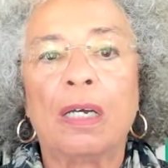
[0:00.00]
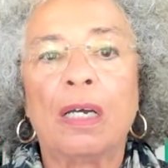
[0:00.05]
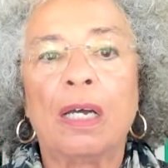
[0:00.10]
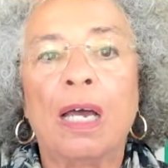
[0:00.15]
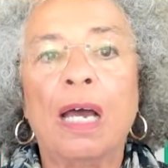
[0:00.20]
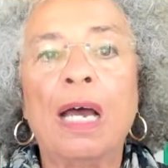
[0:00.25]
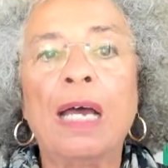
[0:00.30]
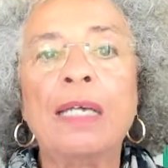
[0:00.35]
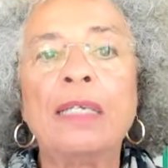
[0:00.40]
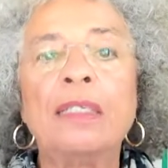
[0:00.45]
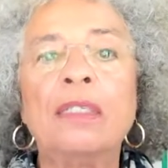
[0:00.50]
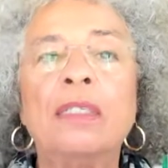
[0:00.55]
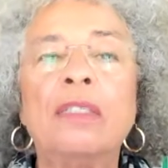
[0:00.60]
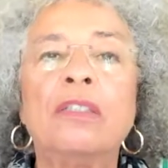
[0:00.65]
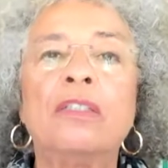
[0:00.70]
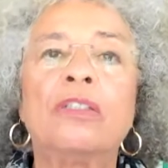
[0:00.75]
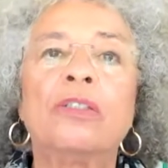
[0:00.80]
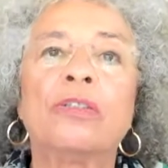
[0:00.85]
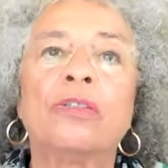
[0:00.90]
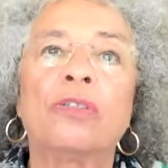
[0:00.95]
I
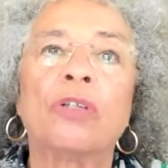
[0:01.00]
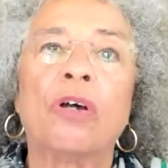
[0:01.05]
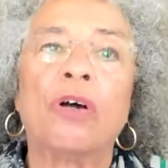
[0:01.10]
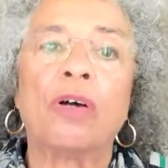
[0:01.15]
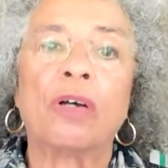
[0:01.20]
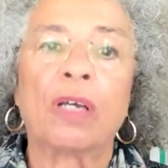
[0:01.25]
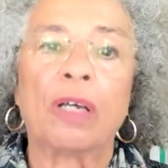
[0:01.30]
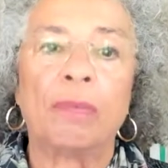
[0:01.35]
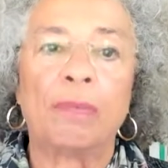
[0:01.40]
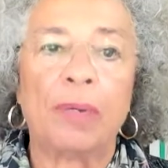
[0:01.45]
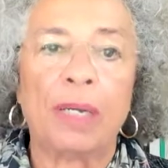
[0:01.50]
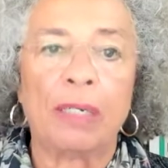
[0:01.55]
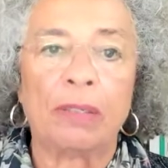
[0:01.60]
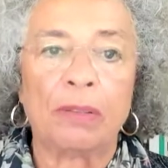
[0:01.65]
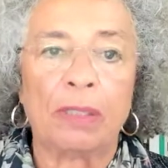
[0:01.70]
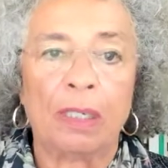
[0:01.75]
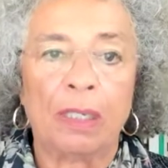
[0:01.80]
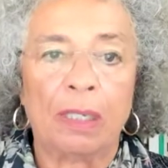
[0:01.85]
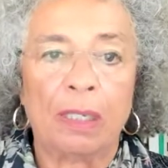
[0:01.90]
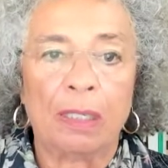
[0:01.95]
need to talk about
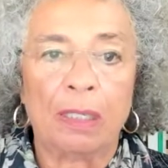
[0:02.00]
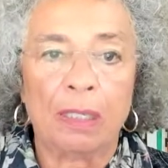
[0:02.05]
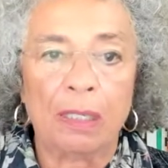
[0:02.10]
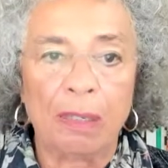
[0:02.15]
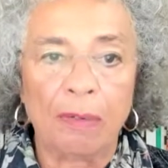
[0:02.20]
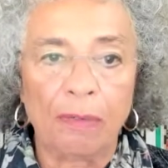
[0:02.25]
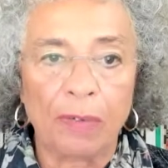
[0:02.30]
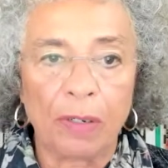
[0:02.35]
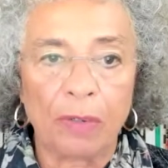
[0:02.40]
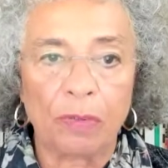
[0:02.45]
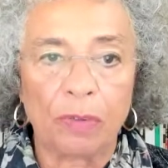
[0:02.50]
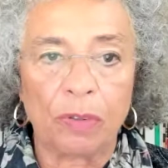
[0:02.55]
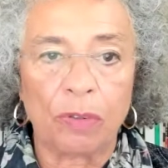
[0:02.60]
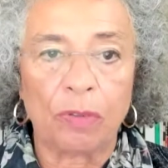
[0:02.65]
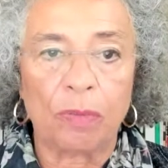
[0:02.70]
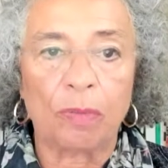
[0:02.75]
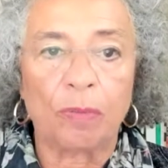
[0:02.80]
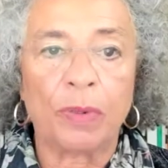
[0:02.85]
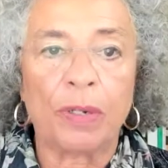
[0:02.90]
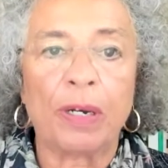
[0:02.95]
living
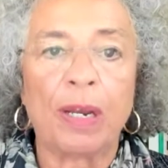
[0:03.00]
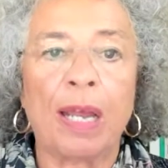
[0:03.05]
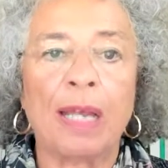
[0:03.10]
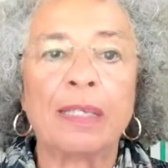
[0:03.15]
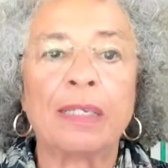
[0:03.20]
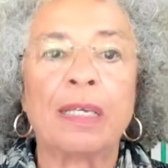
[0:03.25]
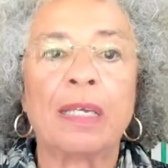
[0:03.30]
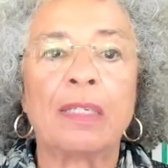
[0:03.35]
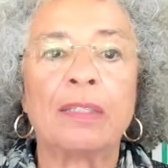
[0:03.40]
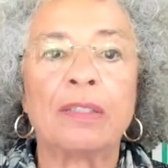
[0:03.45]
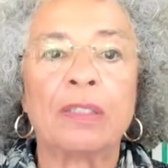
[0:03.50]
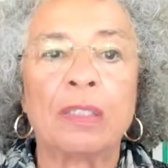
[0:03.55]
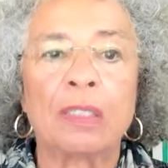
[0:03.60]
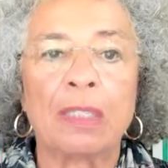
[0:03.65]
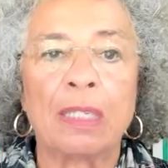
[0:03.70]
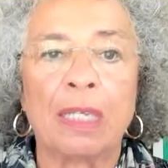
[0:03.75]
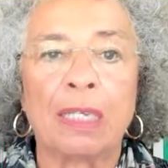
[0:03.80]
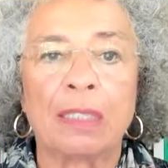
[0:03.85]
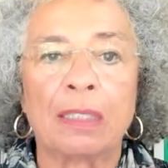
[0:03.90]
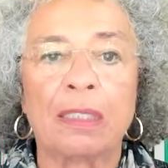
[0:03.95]
room, where I can
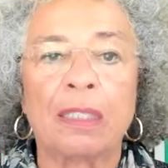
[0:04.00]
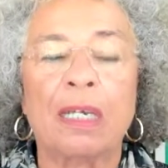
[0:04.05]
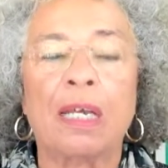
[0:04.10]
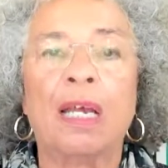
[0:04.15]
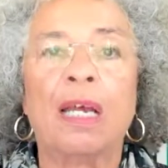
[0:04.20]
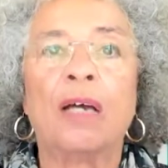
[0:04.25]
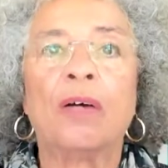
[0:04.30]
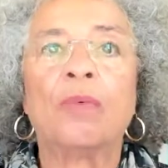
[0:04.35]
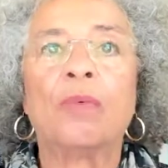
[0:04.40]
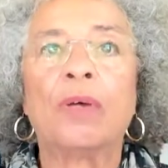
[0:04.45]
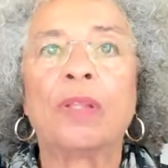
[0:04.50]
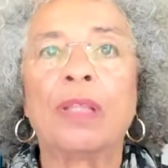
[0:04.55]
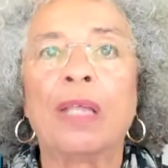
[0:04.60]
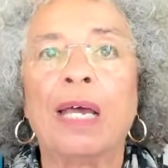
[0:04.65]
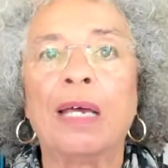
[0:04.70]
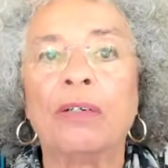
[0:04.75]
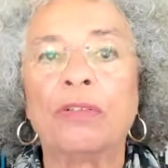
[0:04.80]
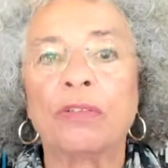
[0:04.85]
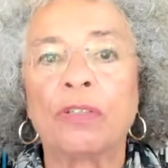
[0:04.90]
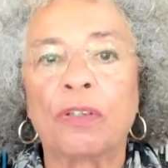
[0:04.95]
sit
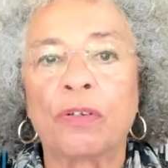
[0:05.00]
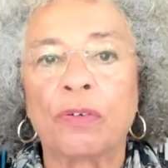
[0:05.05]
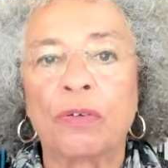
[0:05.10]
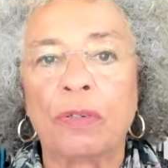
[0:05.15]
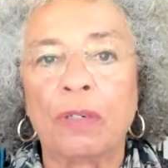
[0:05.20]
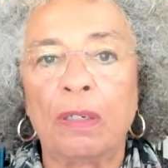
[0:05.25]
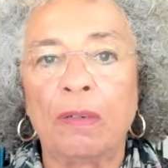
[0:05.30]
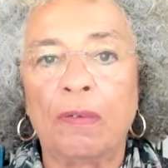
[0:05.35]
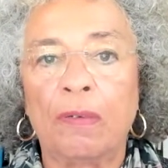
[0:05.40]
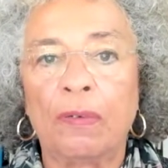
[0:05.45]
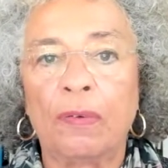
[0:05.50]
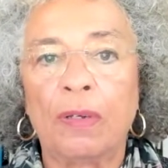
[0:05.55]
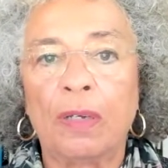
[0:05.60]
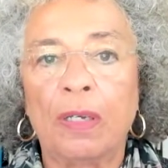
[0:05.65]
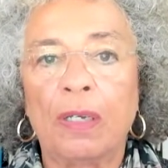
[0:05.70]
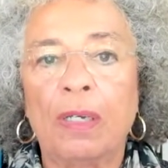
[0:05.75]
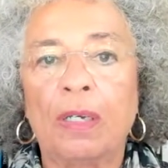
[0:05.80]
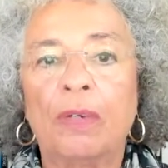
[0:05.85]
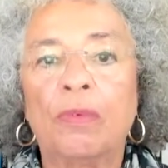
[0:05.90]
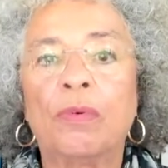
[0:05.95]
without grief,
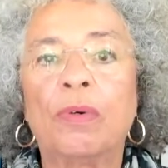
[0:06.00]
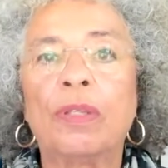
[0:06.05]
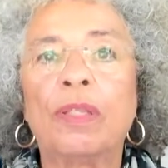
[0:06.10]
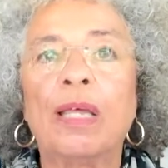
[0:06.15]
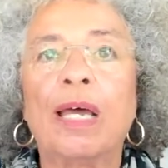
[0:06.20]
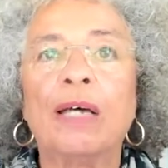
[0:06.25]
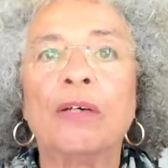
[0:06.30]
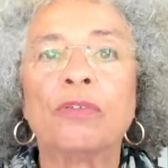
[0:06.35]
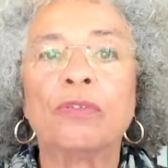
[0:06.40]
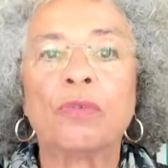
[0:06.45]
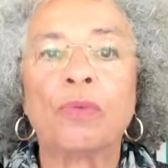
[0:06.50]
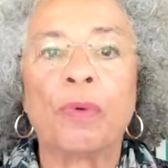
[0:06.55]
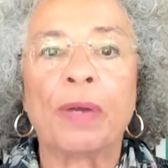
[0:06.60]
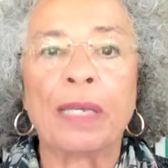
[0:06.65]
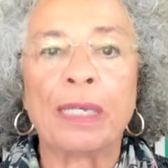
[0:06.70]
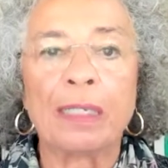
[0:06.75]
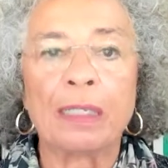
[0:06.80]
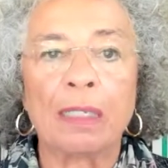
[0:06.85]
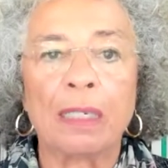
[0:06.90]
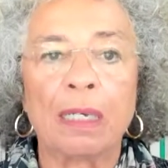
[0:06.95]
without
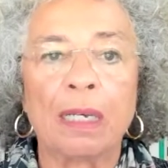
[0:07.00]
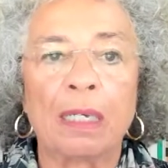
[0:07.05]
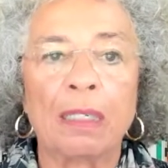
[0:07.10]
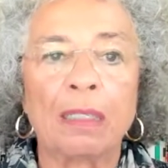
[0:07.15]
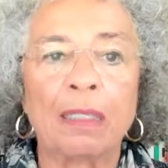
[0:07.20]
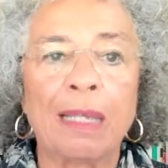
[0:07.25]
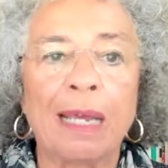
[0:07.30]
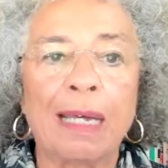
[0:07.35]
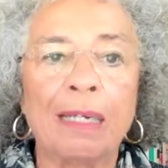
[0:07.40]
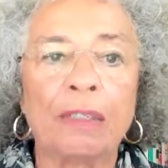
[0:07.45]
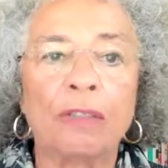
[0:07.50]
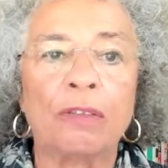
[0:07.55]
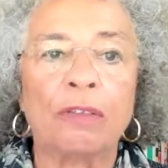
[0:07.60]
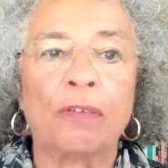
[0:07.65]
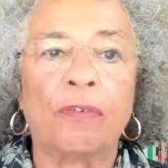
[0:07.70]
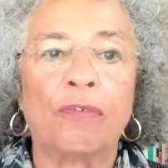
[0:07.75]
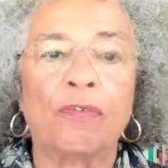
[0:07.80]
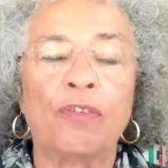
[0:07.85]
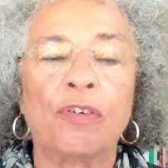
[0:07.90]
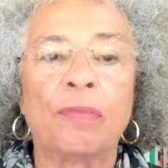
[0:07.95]
wailing
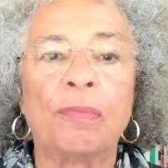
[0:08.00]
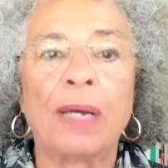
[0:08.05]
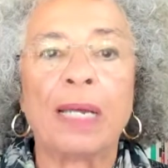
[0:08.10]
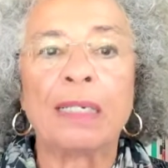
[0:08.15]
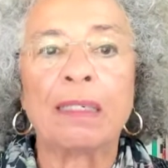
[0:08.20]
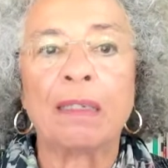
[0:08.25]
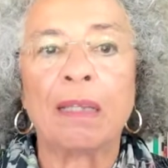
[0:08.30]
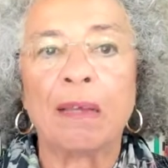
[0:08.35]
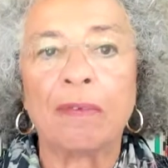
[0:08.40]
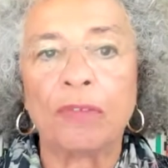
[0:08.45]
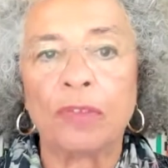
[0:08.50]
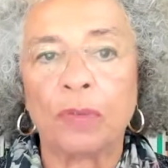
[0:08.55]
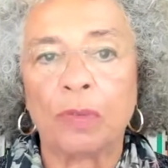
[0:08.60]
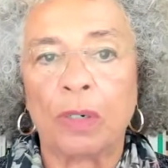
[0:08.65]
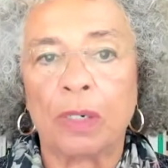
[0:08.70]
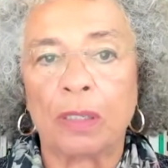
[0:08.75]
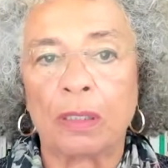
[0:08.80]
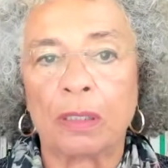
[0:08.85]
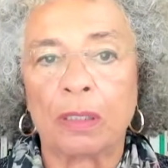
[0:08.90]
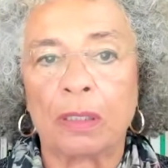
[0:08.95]
aloud for my loved
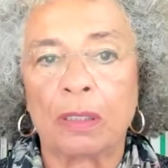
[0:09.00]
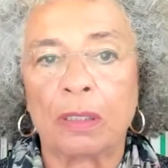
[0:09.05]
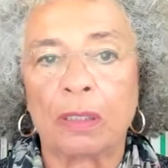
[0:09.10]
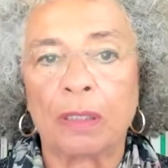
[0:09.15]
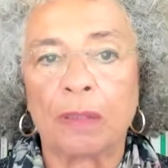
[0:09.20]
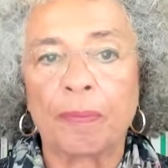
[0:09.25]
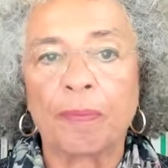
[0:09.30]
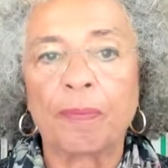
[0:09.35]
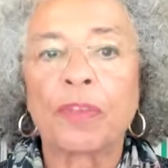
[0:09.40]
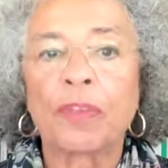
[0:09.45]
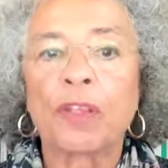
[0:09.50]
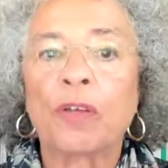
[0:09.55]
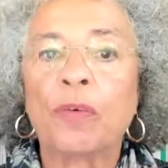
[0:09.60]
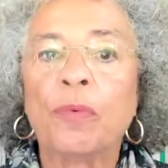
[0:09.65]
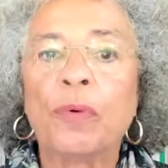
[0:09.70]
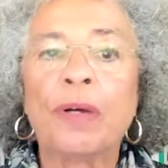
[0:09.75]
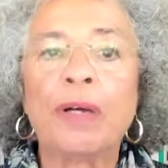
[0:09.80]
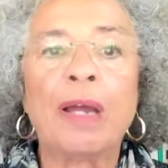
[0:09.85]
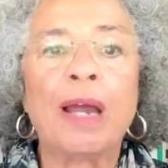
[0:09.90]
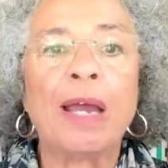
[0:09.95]
ones,
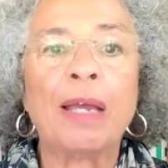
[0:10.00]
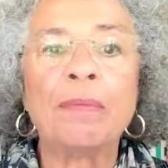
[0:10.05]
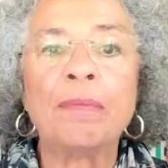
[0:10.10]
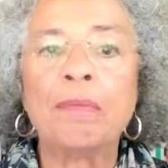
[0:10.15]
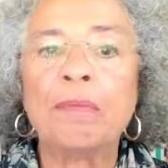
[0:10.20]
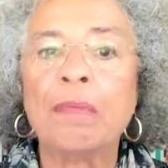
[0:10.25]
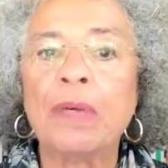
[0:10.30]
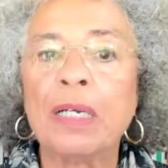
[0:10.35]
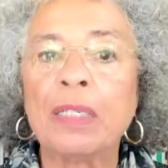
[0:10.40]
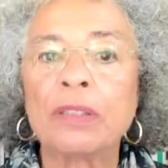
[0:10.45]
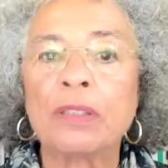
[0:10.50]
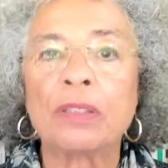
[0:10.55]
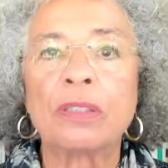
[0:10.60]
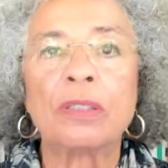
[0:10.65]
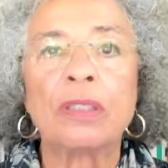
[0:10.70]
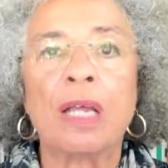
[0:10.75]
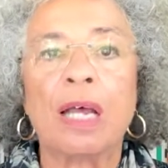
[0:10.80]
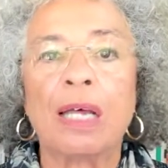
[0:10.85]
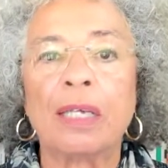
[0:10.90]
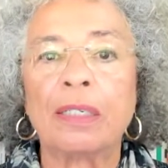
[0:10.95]
where I must
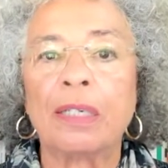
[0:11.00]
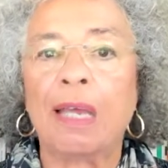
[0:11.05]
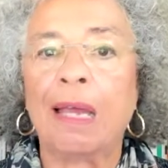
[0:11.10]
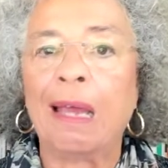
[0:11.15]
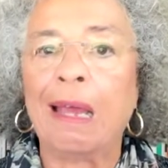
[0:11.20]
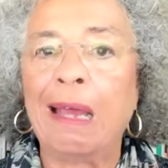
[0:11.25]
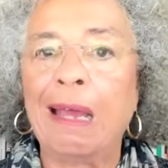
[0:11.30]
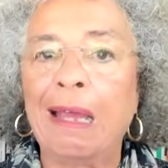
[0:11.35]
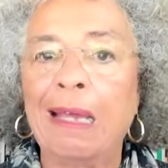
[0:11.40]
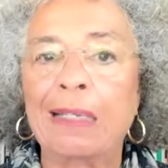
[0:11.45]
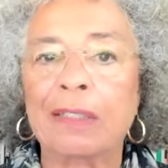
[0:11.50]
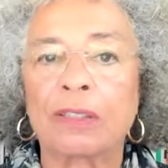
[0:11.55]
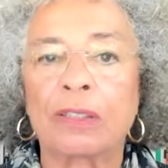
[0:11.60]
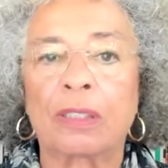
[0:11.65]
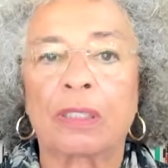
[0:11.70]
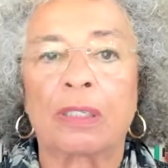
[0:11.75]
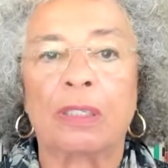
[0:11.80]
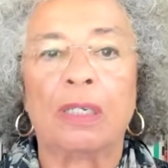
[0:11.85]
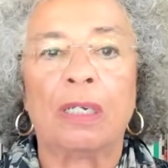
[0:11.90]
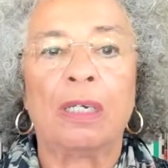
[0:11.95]
not
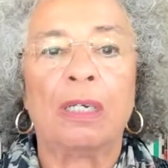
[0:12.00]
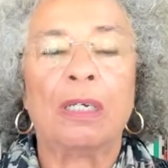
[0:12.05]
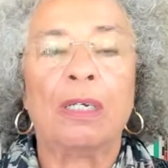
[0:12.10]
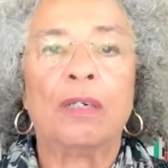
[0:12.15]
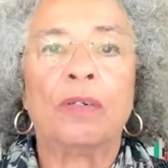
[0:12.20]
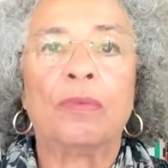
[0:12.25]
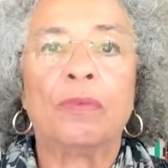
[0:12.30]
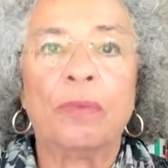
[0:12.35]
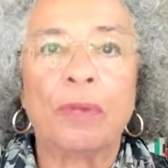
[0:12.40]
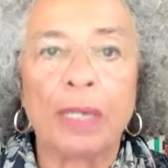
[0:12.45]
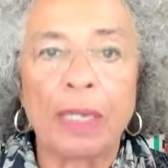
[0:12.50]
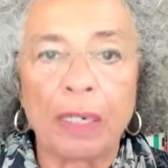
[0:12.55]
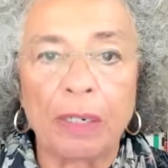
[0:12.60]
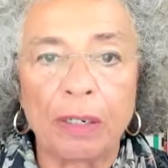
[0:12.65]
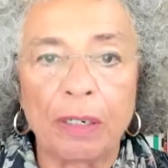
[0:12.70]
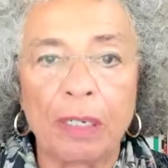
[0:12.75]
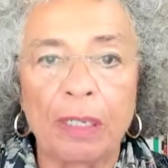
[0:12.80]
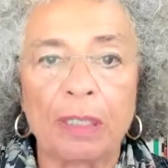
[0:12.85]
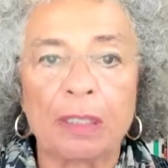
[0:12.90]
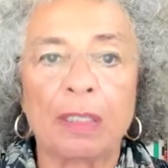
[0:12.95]
ask, "Where
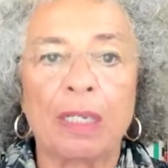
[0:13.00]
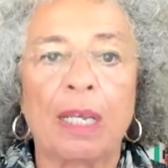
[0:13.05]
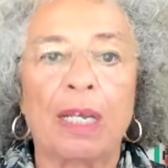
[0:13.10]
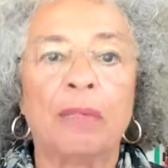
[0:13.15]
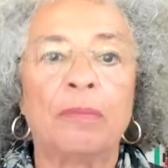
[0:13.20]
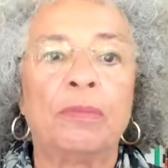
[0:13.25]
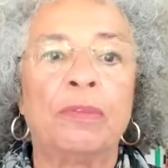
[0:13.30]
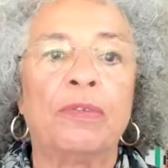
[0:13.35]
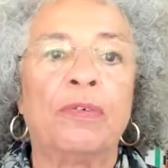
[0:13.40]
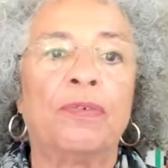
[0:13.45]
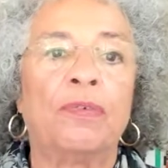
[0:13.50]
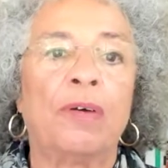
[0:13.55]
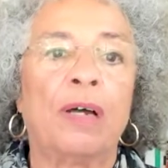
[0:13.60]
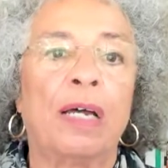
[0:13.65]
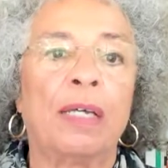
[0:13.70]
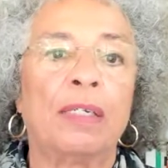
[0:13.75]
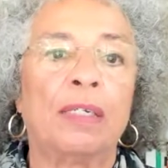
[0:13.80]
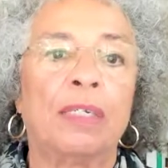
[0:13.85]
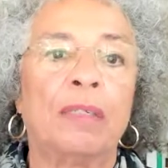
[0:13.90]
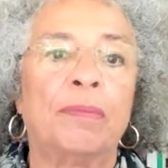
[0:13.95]
is Abu
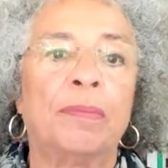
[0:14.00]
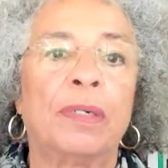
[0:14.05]
Fadi?"